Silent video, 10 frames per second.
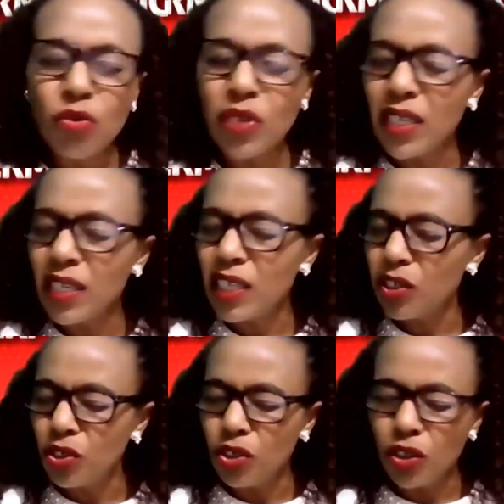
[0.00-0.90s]

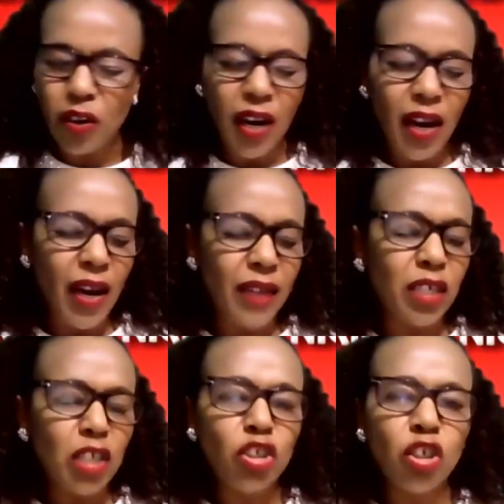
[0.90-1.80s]
Release your
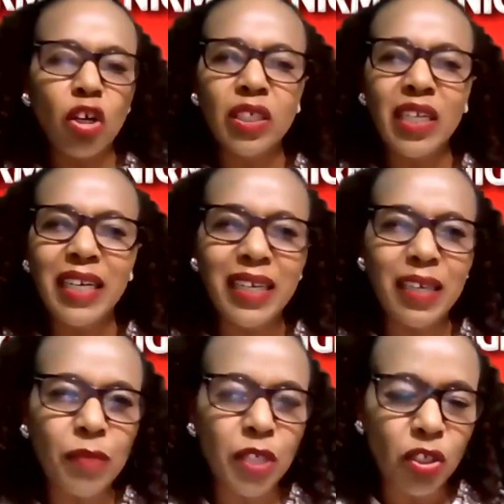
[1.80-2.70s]
heart. Don't
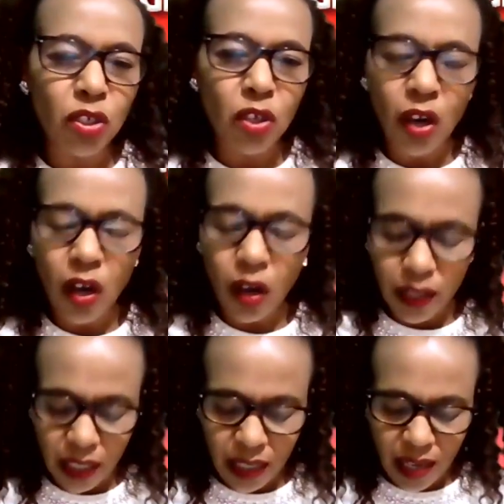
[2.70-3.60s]
limit
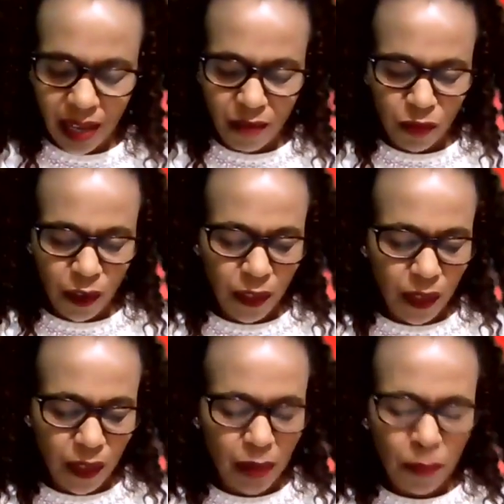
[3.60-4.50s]
God in
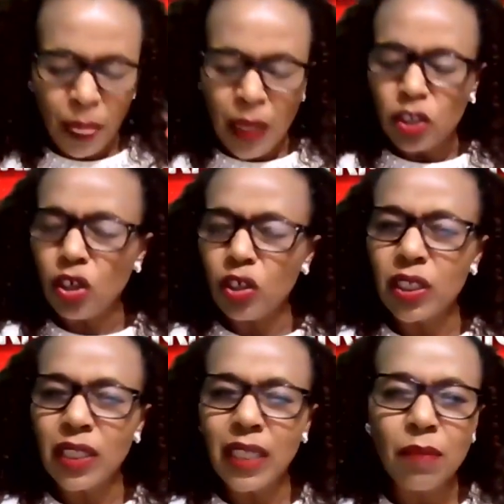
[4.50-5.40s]
everything.
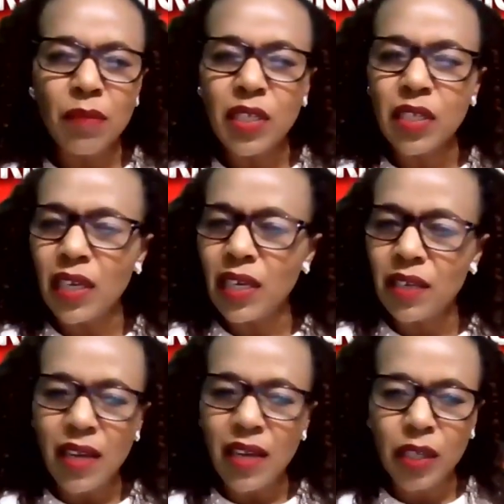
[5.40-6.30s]
Don't limit
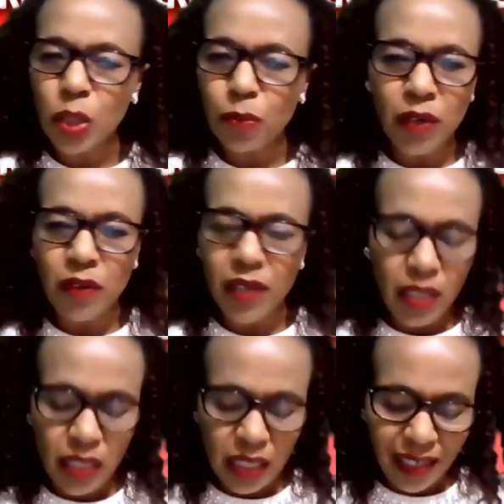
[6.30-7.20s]
any
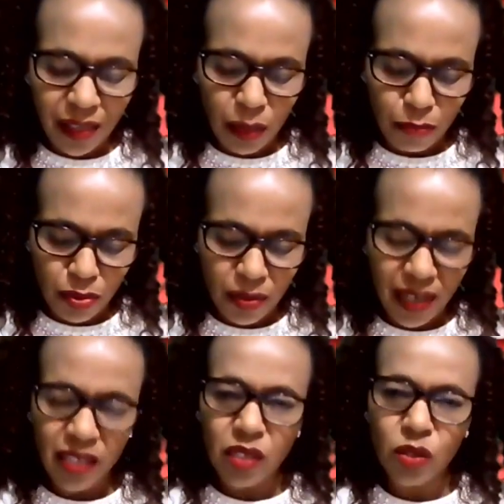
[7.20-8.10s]
experience in the
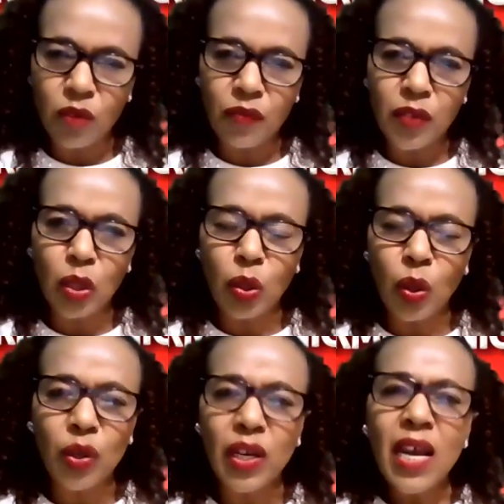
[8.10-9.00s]
presence of the
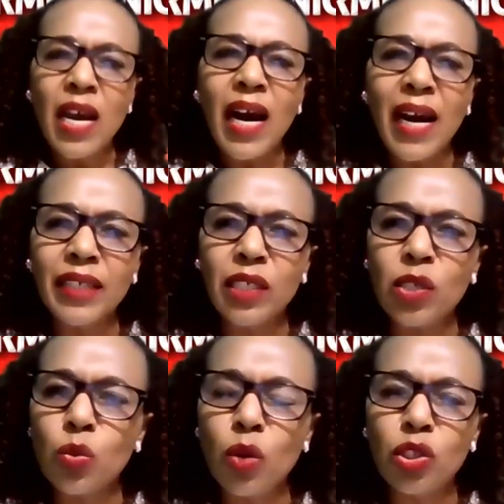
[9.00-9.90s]
Lord. I
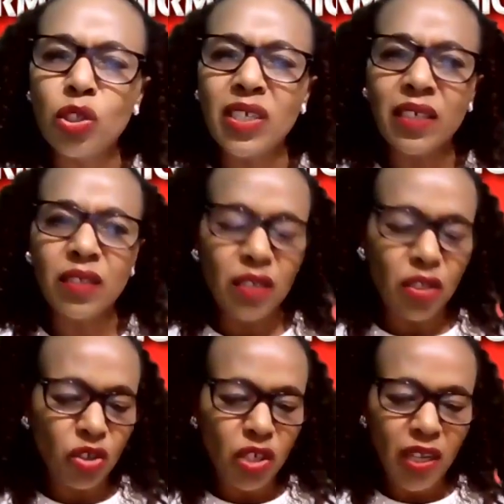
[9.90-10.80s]
just want to take
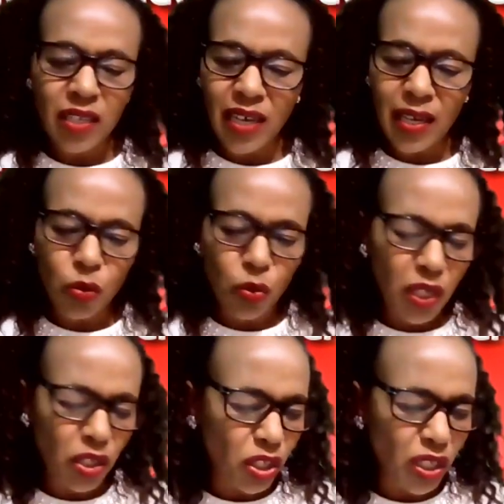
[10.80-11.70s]
this chance, as
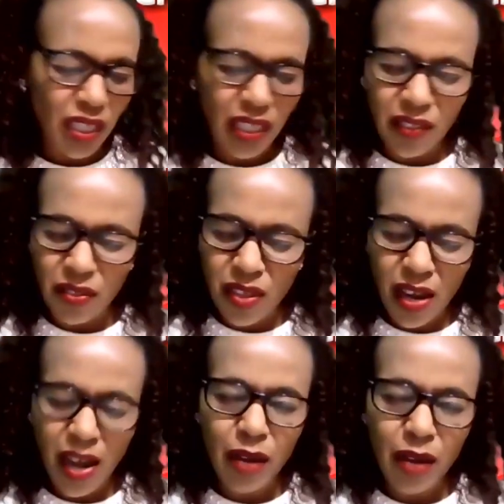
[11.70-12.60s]
we are still in
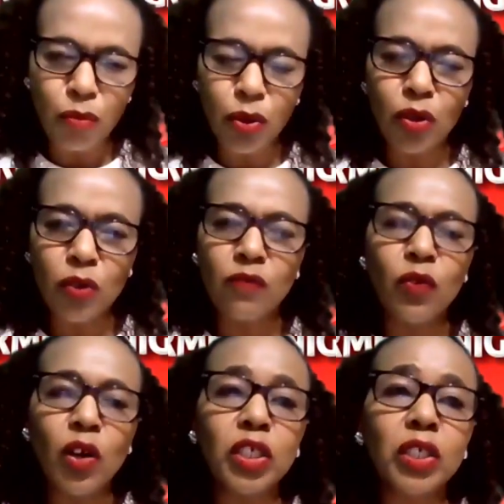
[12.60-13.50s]
that mode of
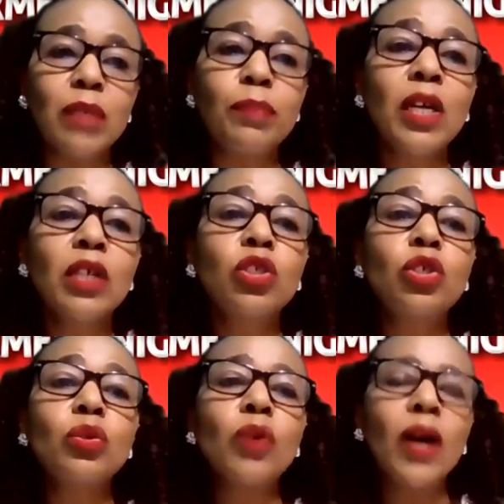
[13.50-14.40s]
worship,
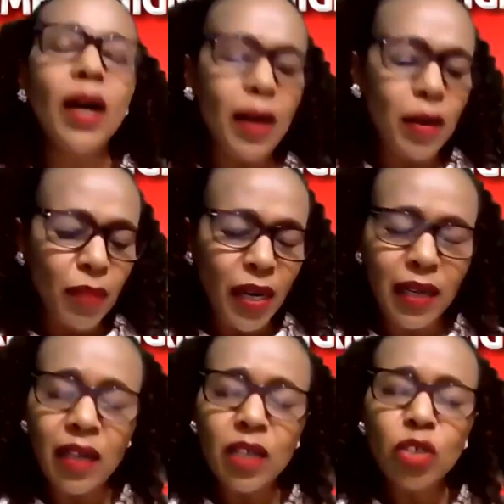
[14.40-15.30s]

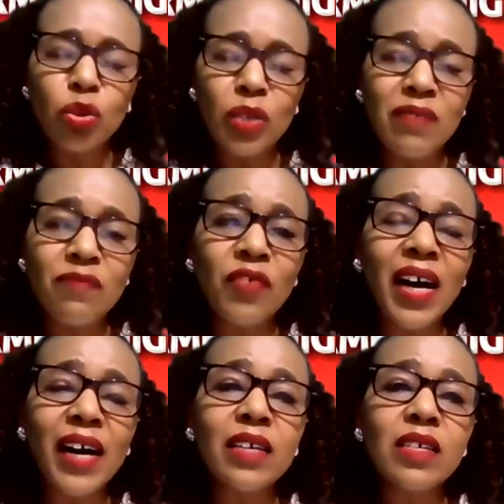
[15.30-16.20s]
to
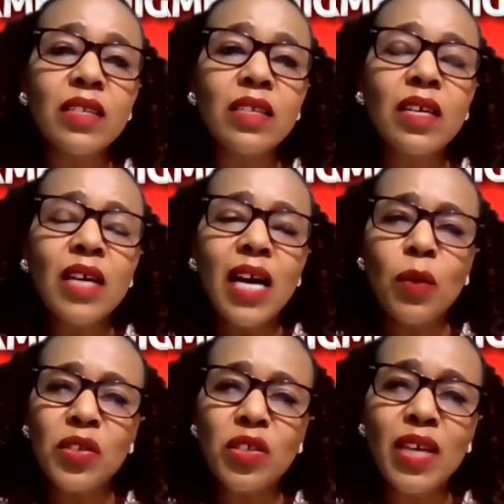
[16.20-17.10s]
invite
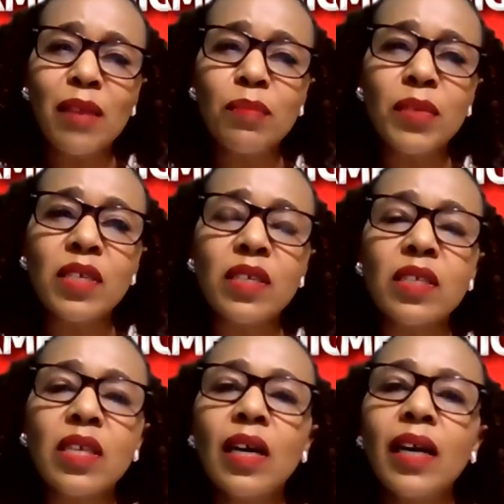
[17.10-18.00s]
our
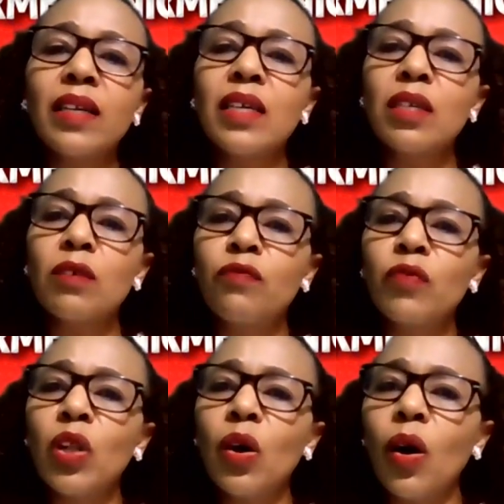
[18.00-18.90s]
psalmist, Anita
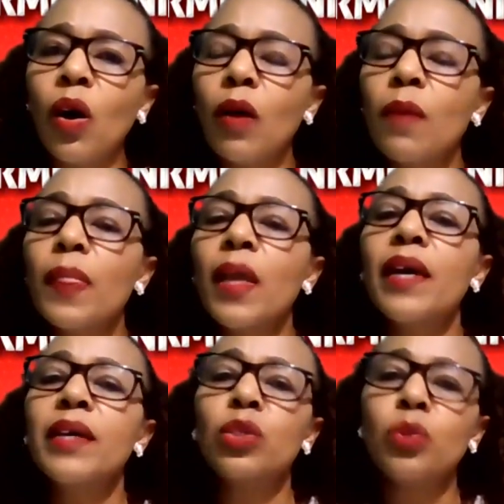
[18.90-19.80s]
Floor,
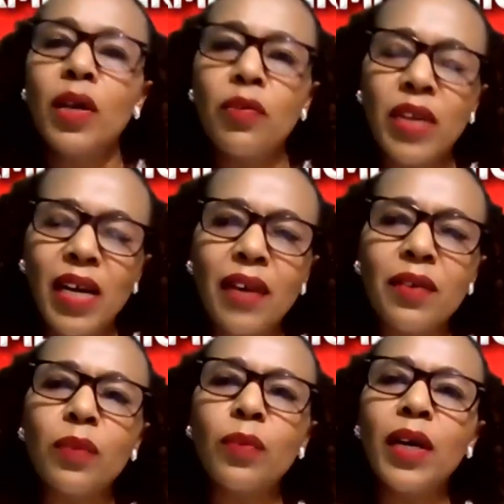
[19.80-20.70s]
and Waria
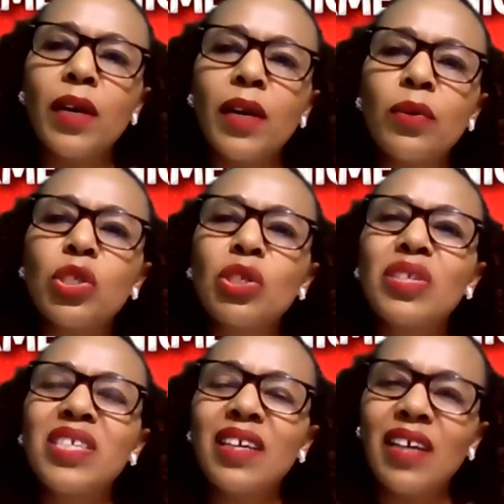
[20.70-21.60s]
Rawero to
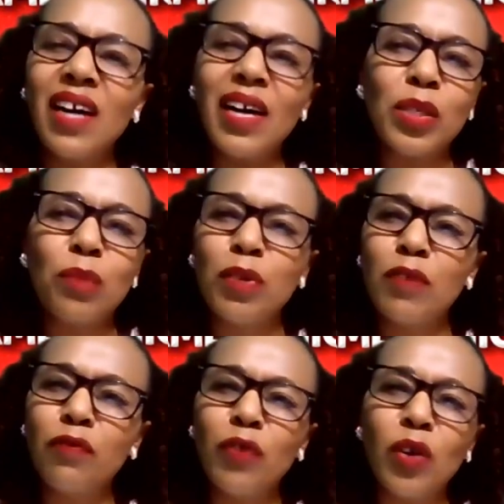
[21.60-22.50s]
take us
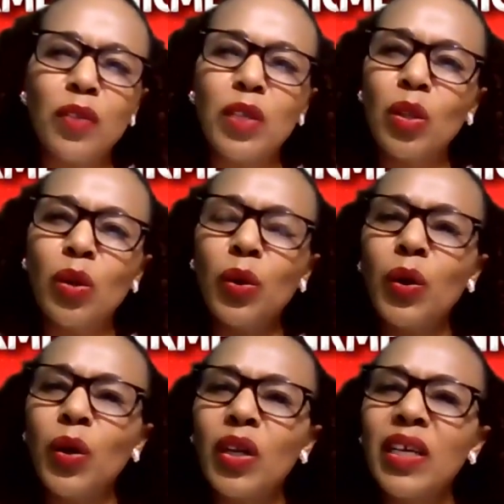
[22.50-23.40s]
before the
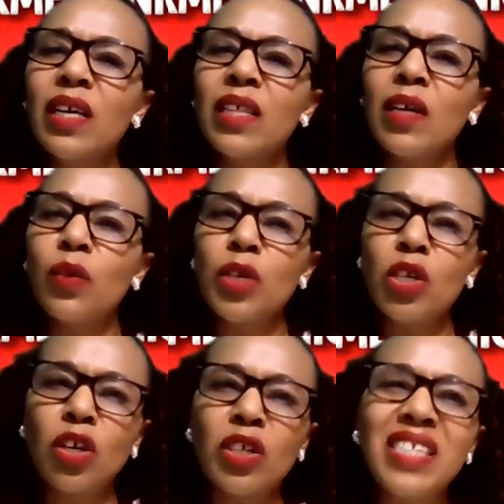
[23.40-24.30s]
Lord, that we
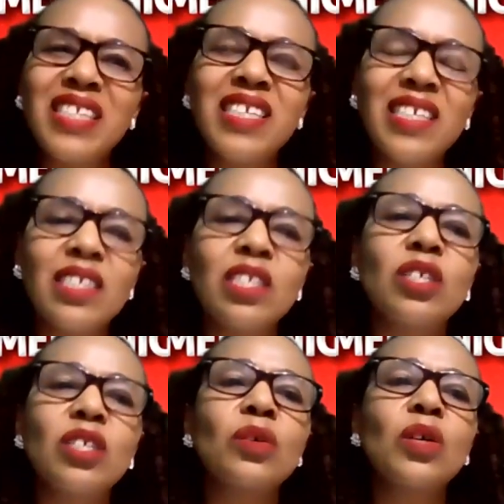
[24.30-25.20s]

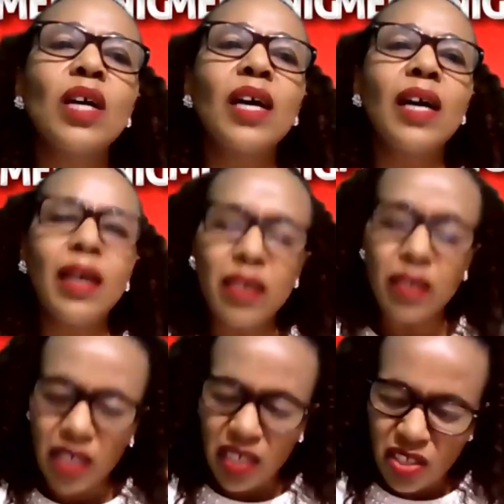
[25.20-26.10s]
continue
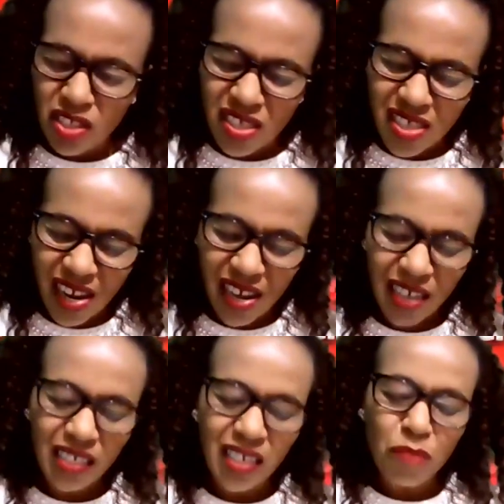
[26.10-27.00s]
in
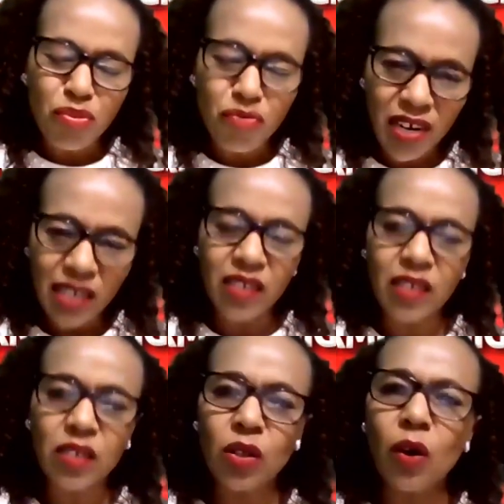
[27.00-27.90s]
that
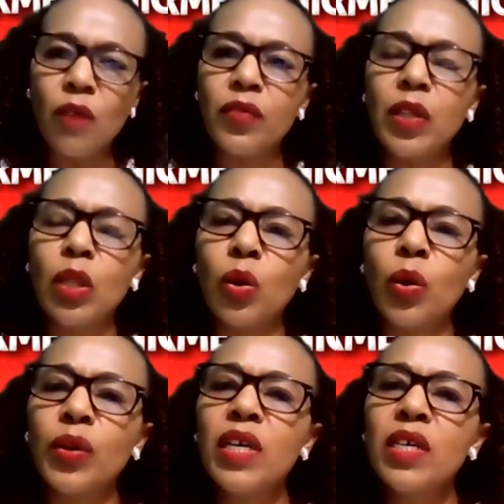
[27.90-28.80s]
presence of the
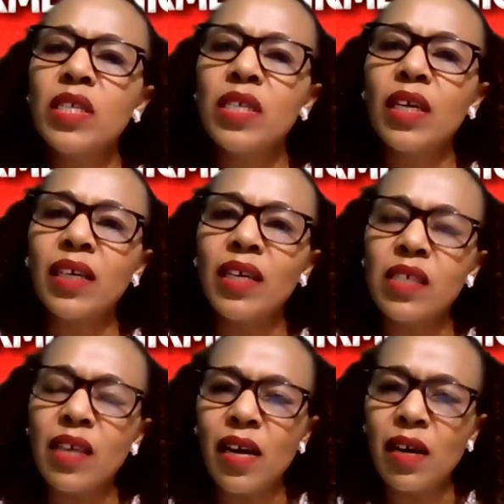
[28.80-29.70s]
Lord. Take us